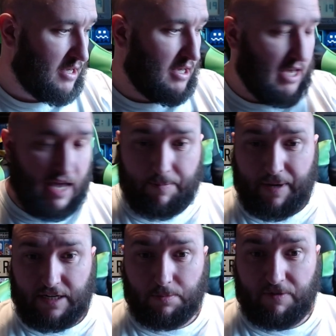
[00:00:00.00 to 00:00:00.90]
He
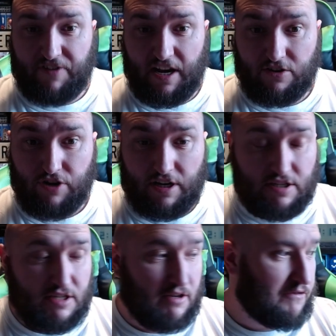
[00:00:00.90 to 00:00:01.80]
picked up a
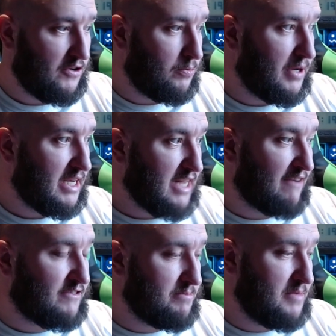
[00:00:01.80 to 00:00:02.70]
Vectrex a few weeks
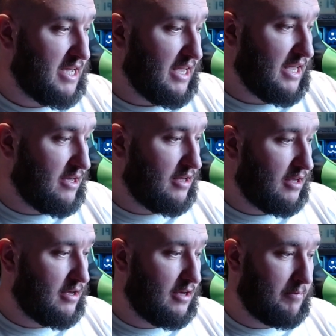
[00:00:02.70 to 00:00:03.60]
after me,
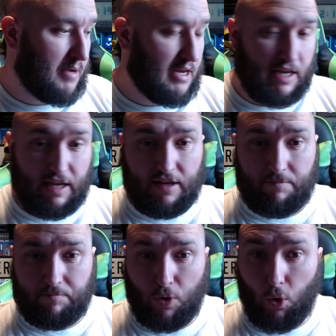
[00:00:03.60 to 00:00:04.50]
and he
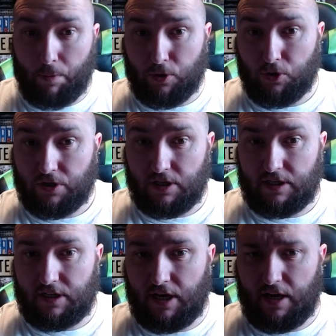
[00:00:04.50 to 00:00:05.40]
bought a bundle,
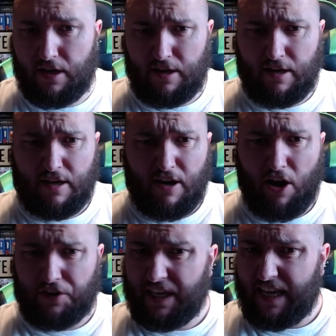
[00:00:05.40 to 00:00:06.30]
and I
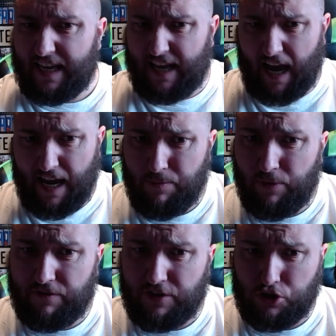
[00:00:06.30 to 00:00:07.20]
think it came
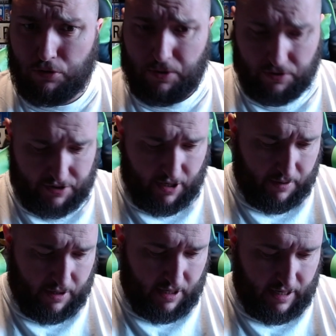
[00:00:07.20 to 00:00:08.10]
with a double,
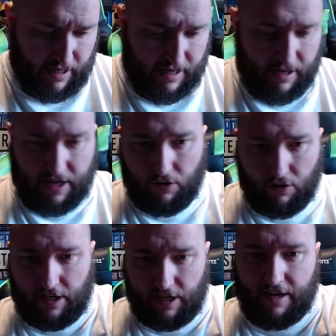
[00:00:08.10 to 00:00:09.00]
so he
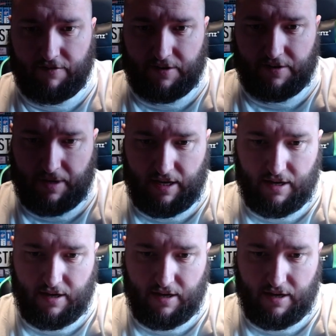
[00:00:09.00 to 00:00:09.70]
kindly gifted me.